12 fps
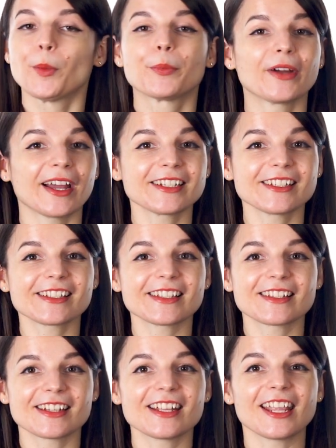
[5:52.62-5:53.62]
Practice
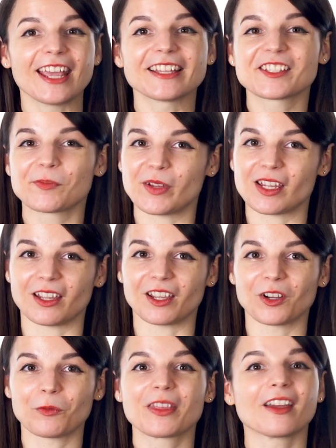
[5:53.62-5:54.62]
listening and
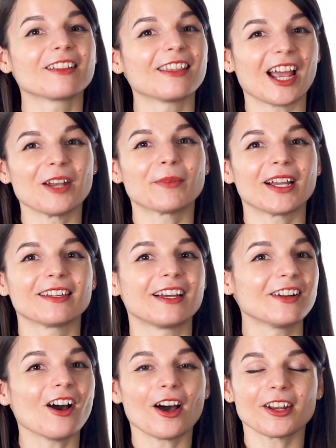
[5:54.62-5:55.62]
speaking with our
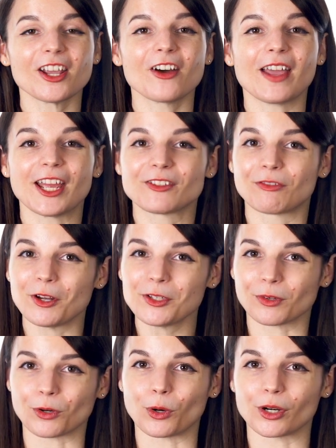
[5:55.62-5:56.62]
line-by-line audio and
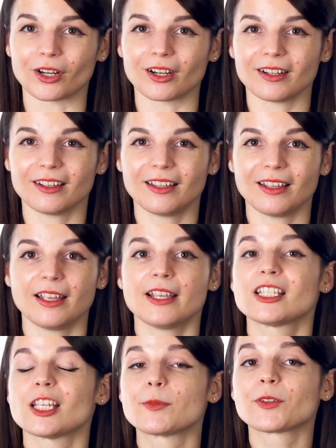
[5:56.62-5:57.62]
voice recorder.
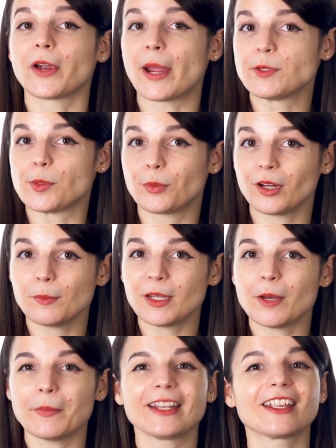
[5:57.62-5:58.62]
Subscribe to
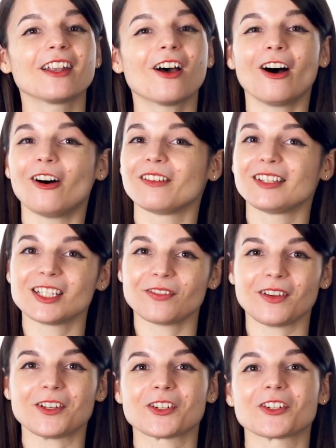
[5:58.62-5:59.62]
Premium and get all these
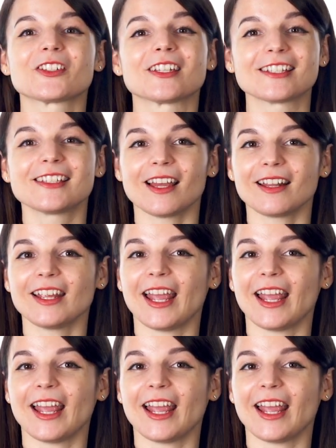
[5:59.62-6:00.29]
features to study